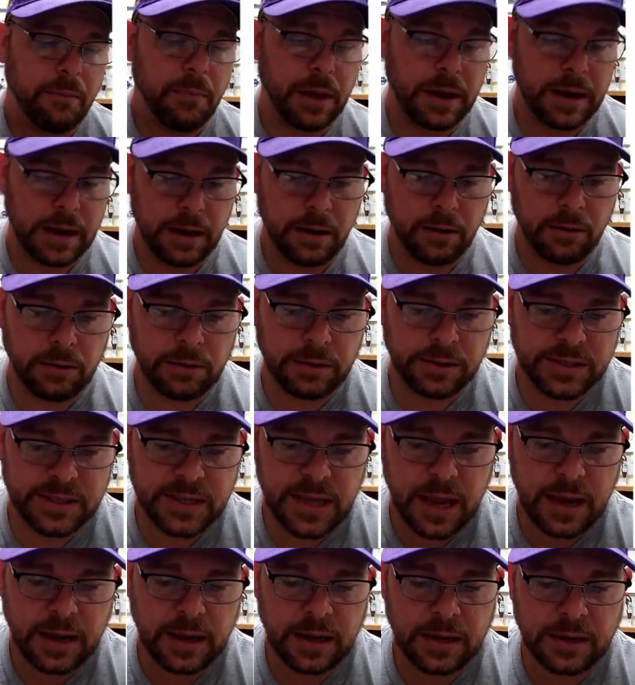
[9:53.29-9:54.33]
But here in
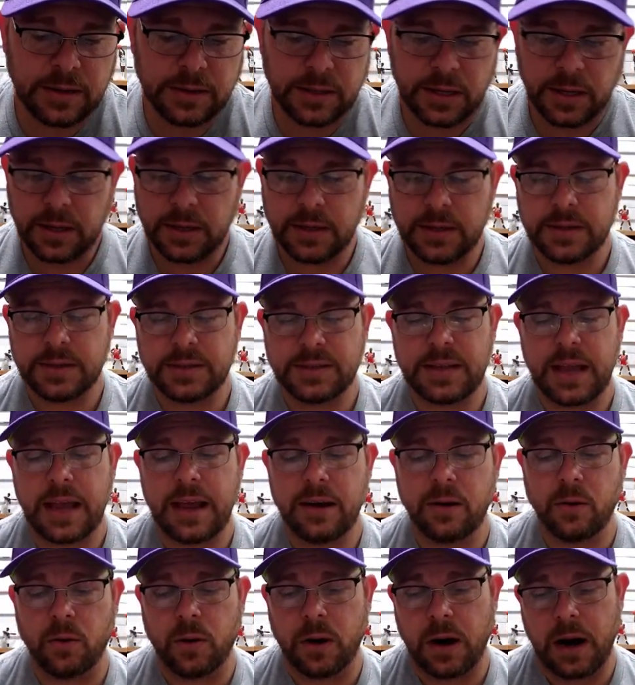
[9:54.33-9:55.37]
second
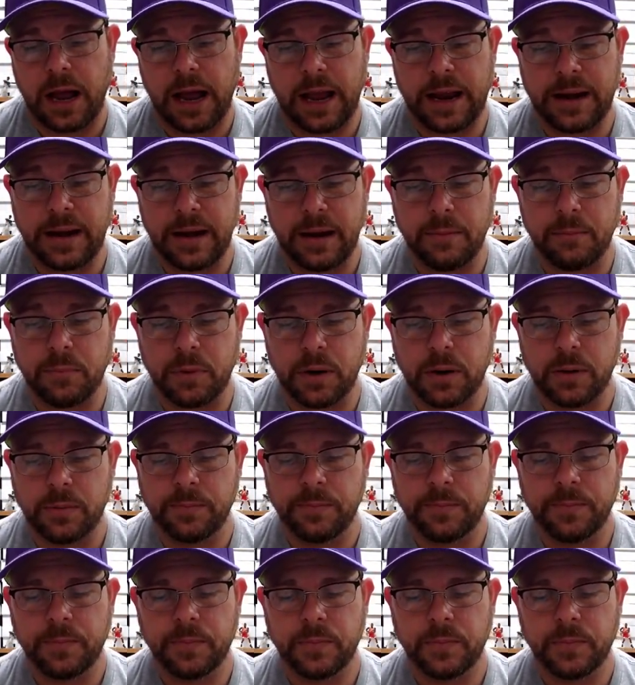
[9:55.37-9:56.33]
set or high number,